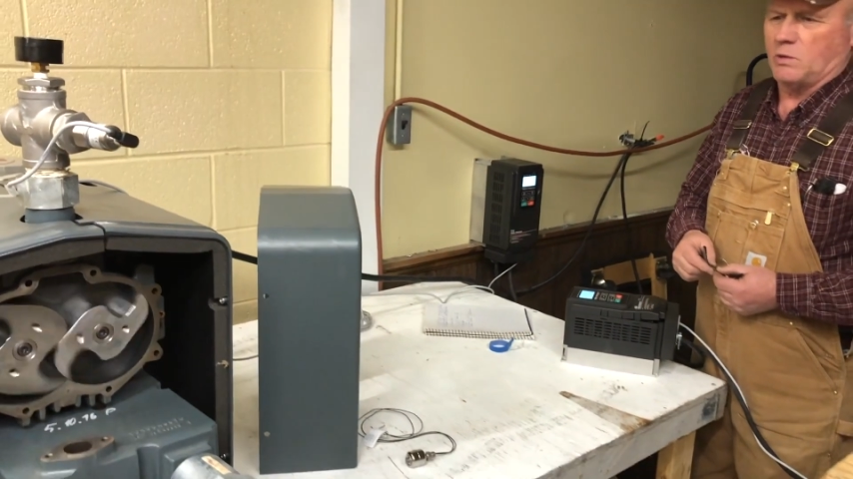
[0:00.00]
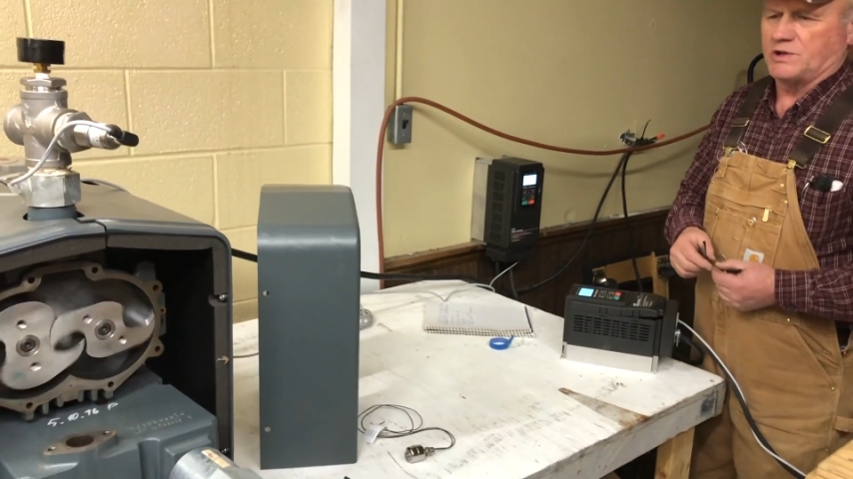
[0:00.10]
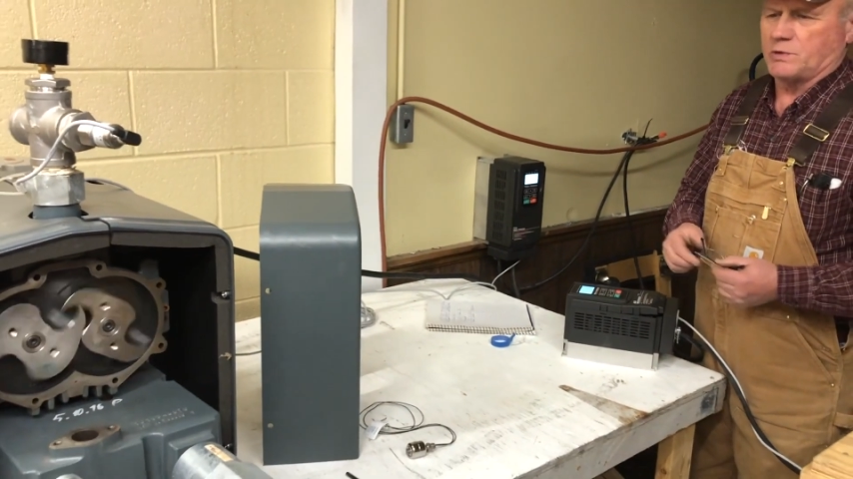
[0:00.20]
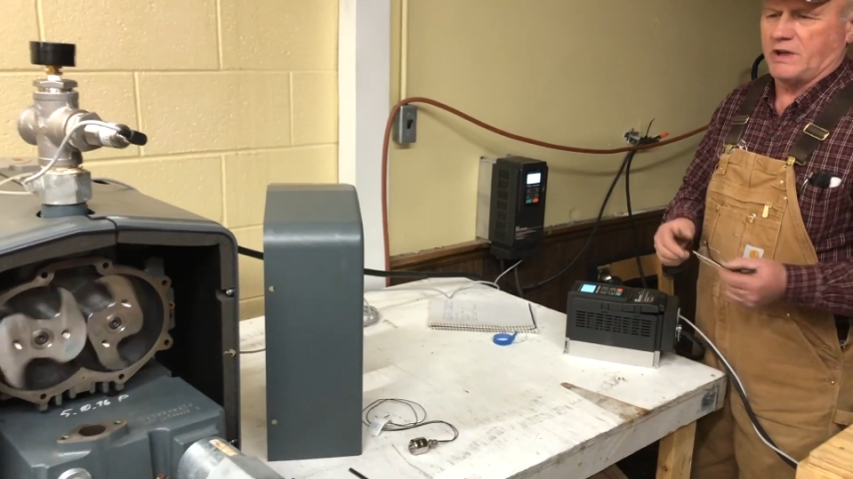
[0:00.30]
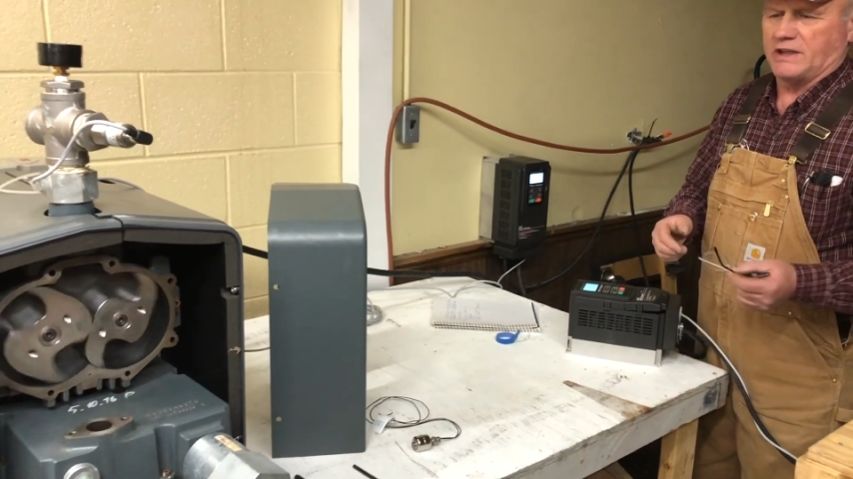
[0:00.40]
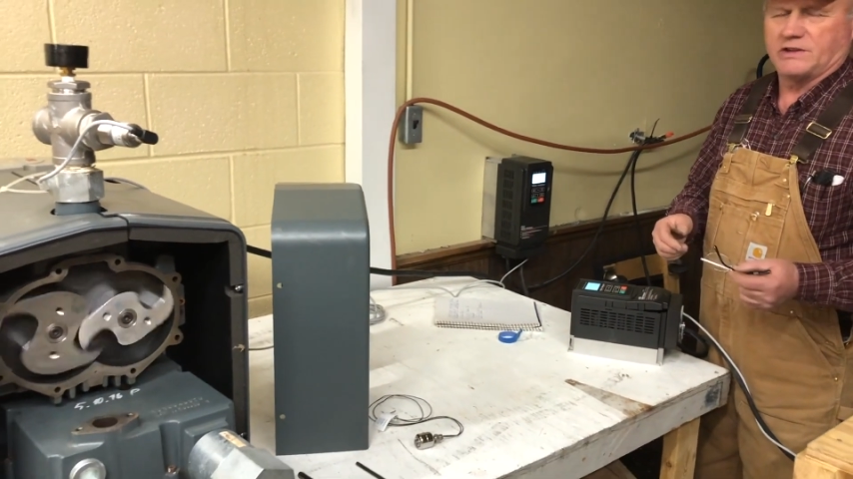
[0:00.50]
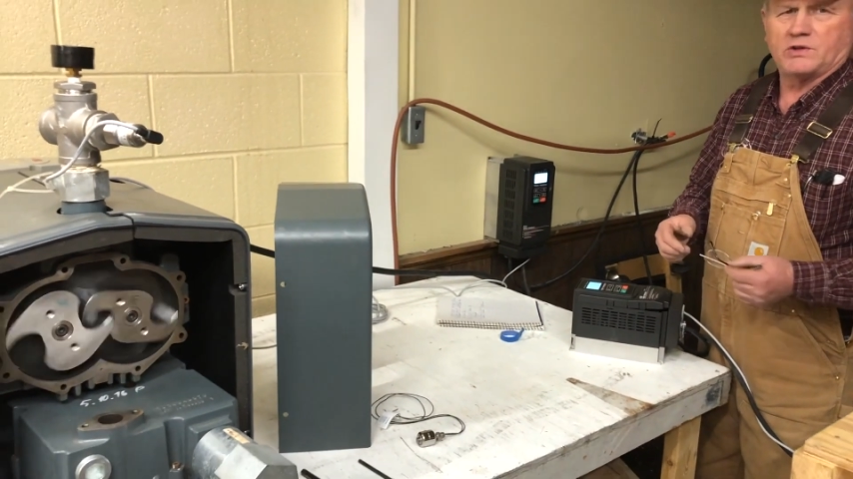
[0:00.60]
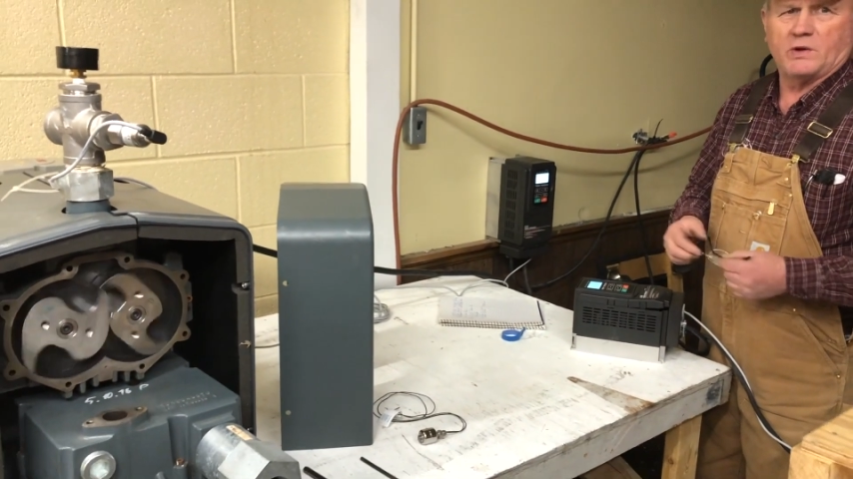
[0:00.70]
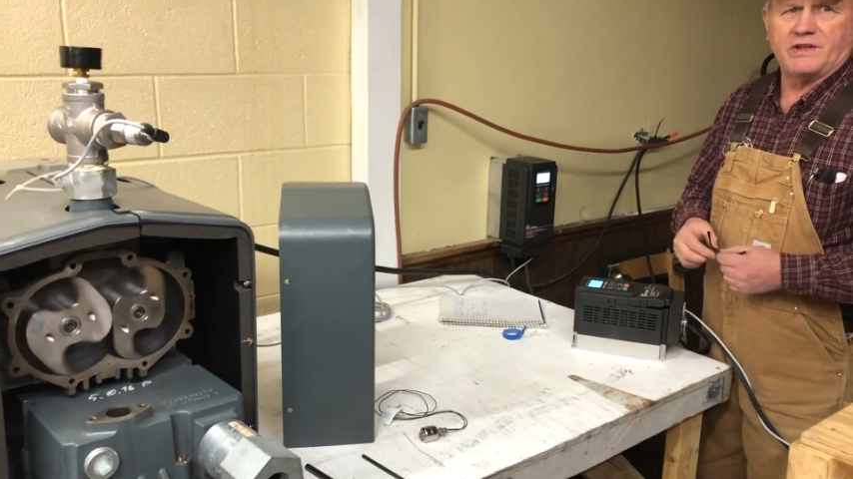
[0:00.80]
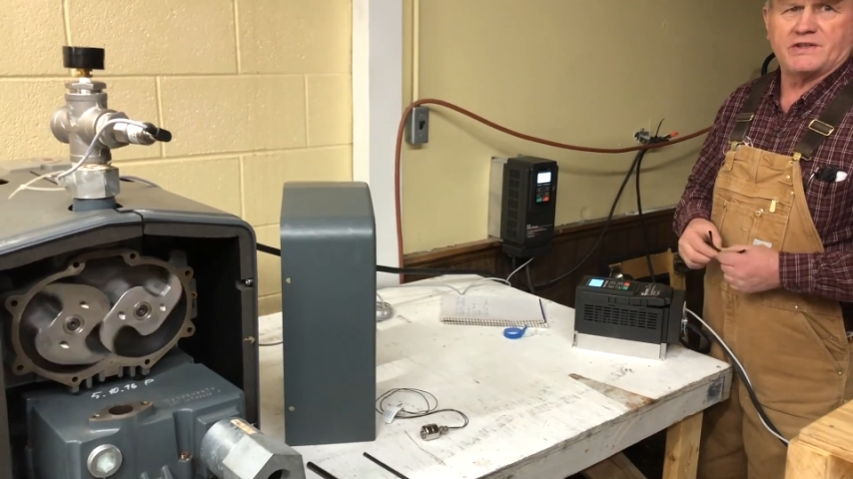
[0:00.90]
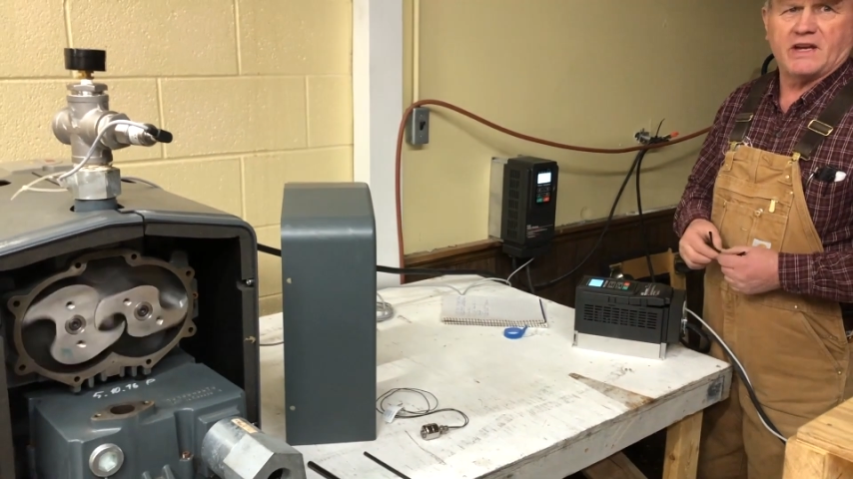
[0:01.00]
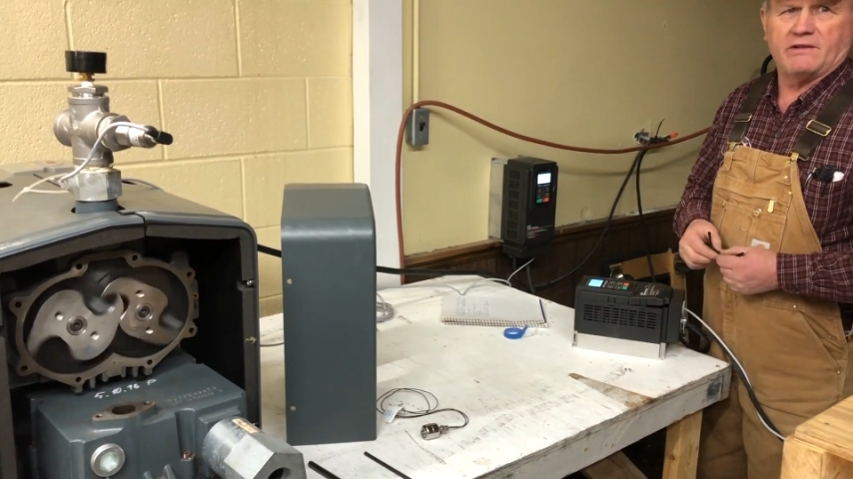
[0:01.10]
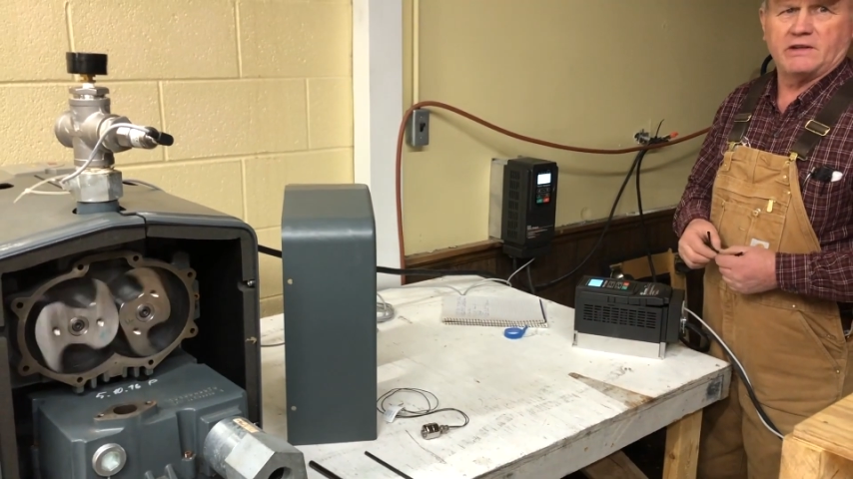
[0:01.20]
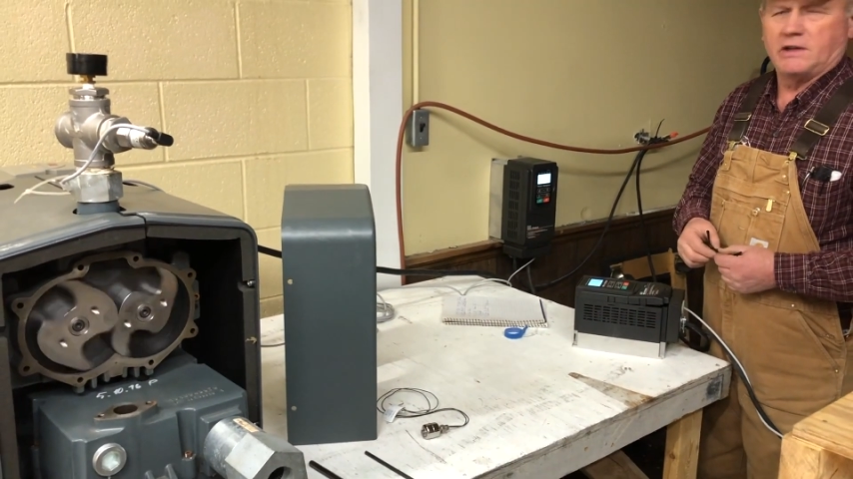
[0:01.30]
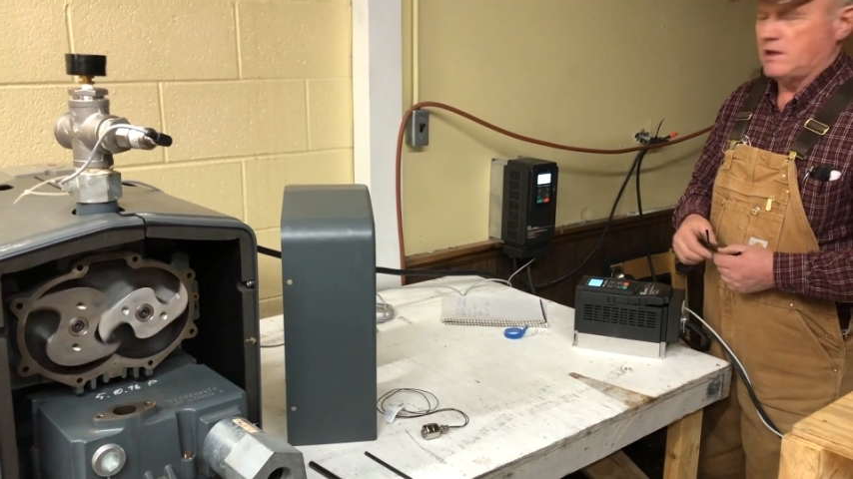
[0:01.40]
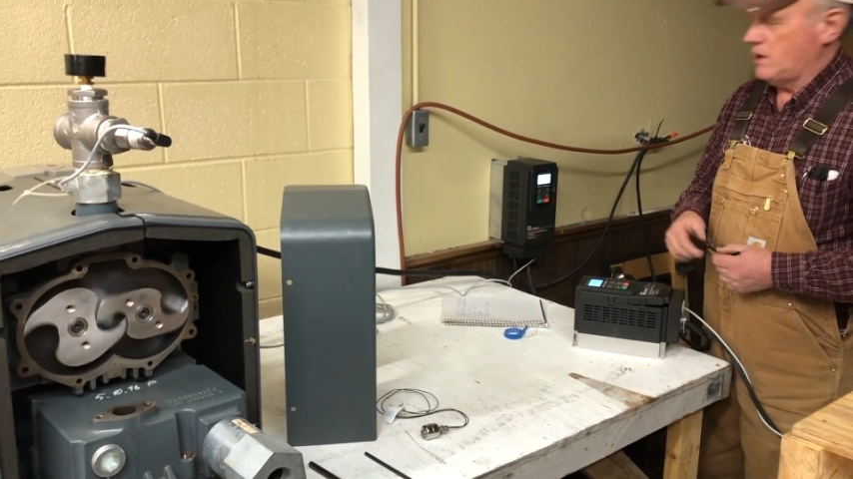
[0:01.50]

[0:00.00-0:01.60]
once we got to 27,